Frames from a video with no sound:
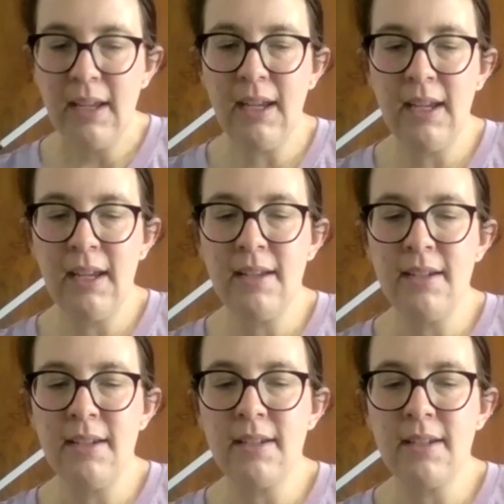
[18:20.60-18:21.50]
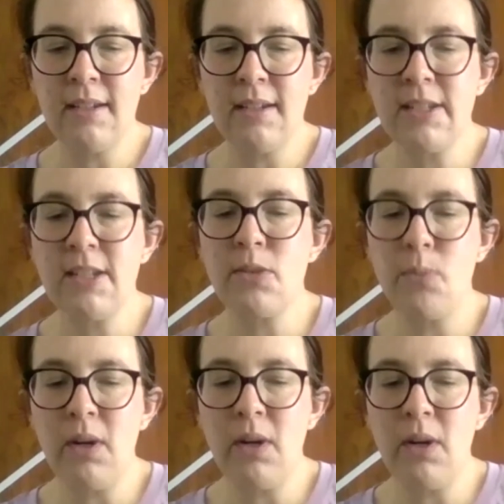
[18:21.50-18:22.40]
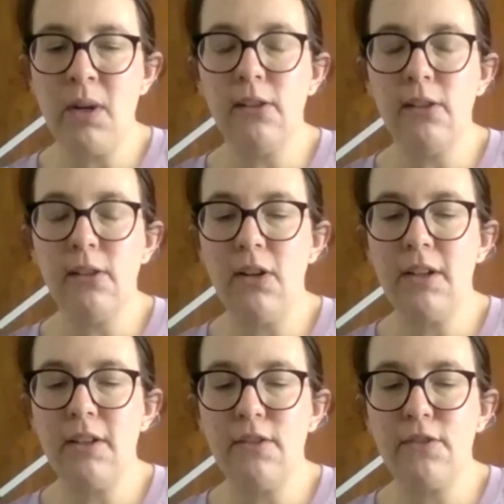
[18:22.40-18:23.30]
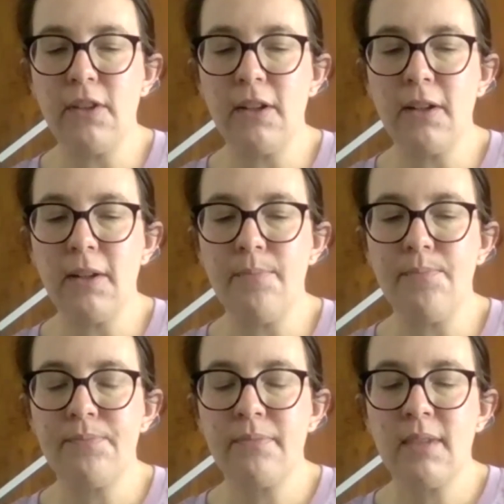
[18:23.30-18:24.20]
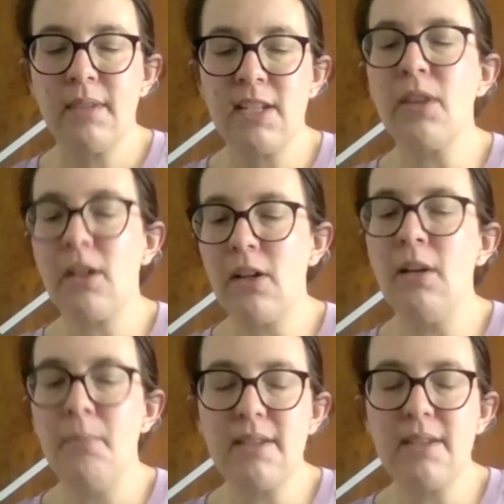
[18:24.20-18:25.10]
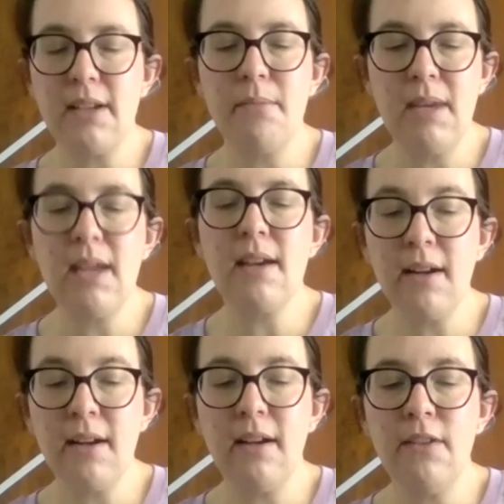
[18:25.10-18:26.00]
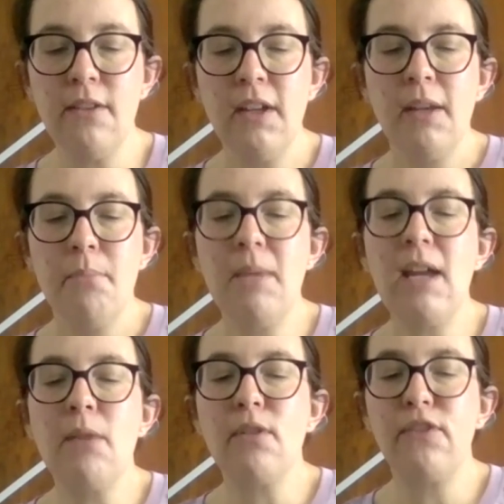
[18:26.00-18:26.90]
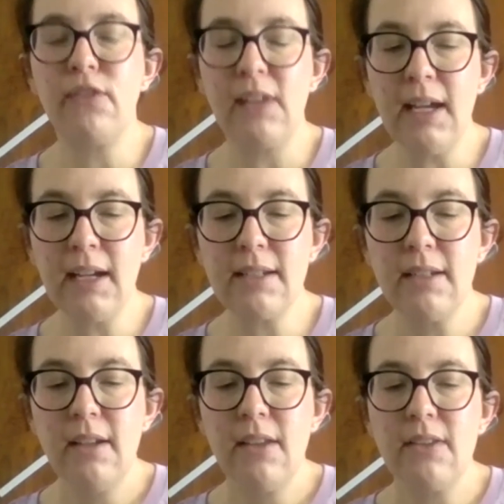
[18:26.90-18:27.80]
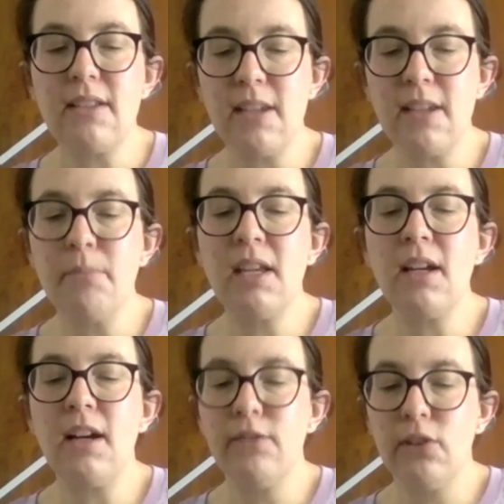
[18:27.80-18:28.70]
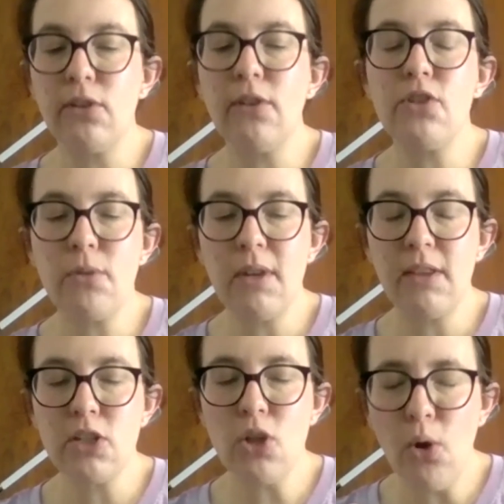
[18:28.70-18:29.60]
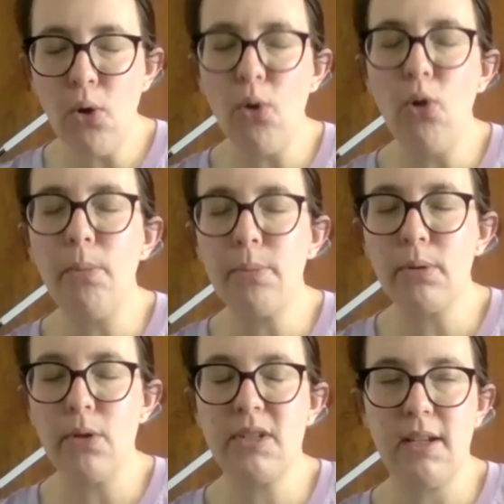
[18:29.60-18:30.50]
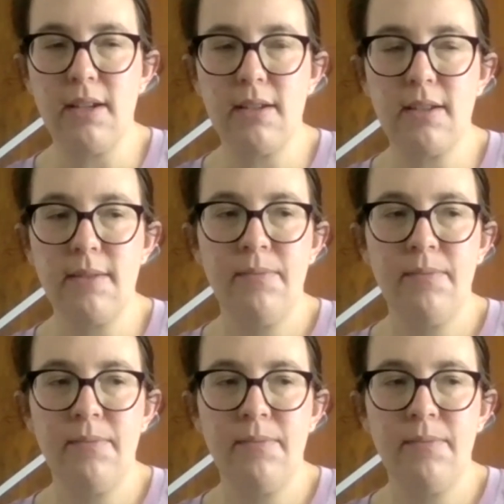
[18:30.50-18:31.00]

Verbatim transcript: and this is why a lot of um, some of the comments I may have may reflect that something I've learned during this whole process